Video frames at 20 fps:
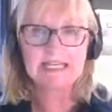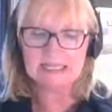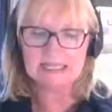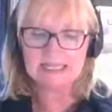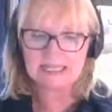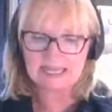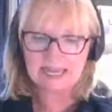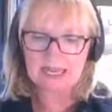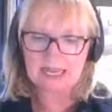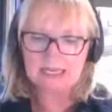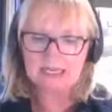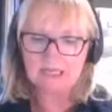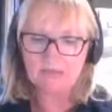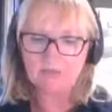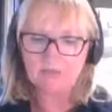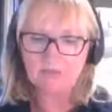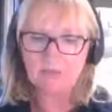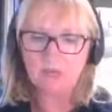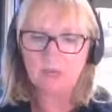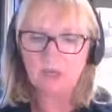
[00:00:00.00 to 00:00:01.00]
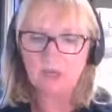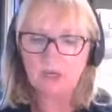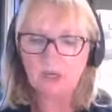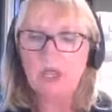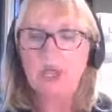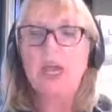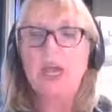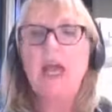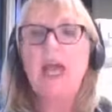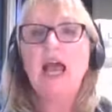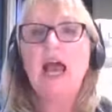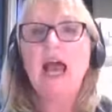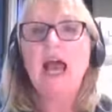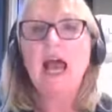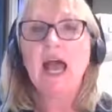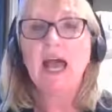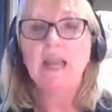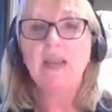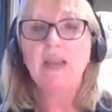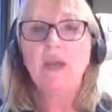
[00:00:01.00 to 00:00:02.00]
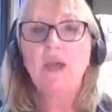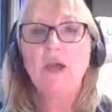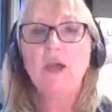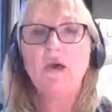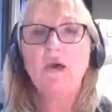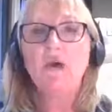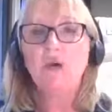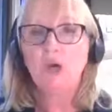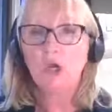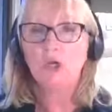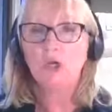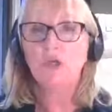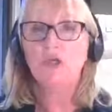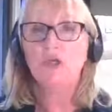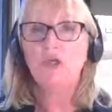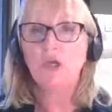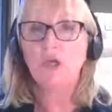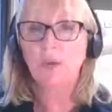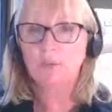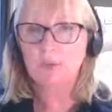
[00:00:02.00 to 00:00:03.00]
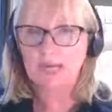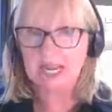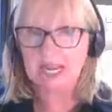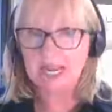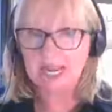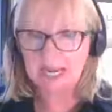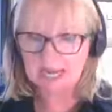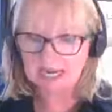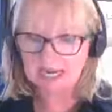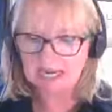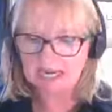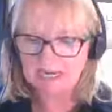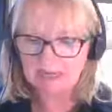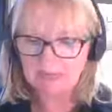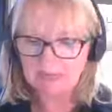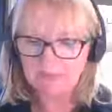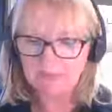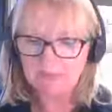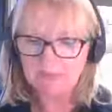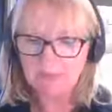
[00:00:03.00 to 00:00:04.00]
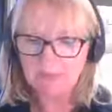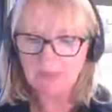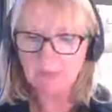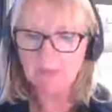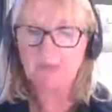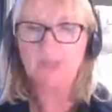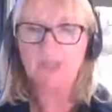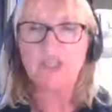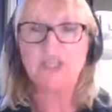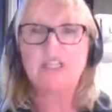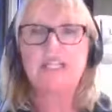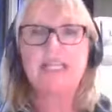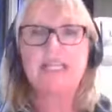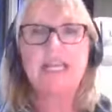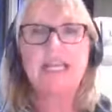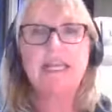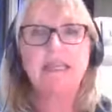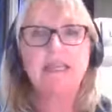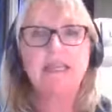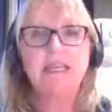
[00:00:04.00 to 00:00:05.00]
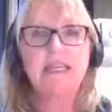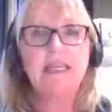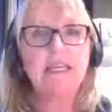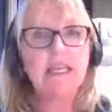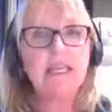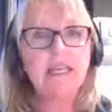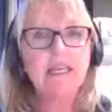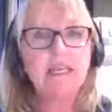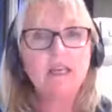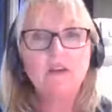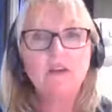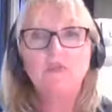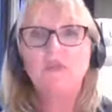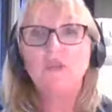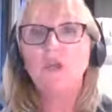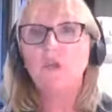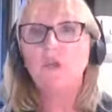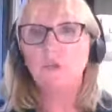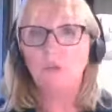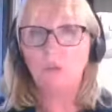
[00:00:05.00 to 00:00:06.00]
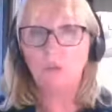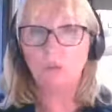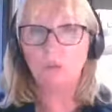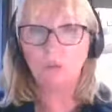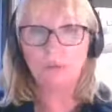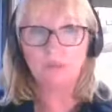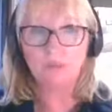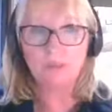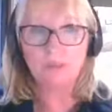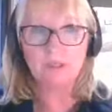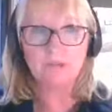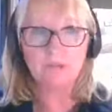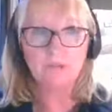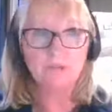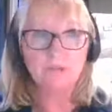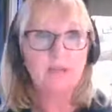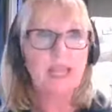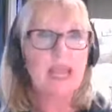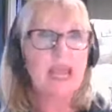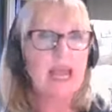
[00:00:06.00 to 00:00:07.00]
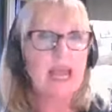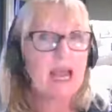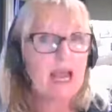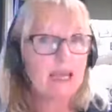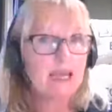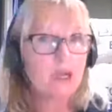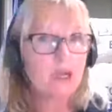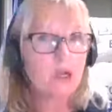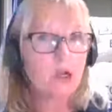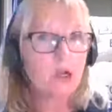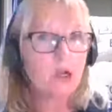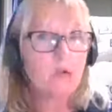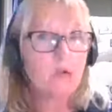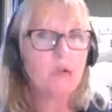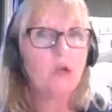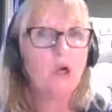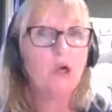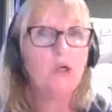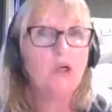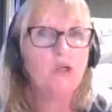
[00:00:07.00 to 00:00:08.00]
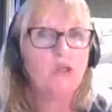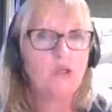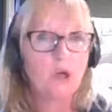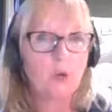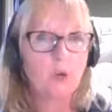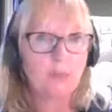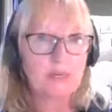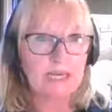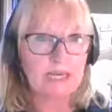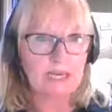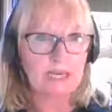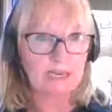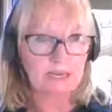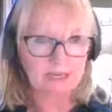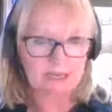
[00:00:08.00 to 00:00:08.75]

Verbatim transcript: stands for Anno Domini, which is in the year of the Lord. Anno Domini.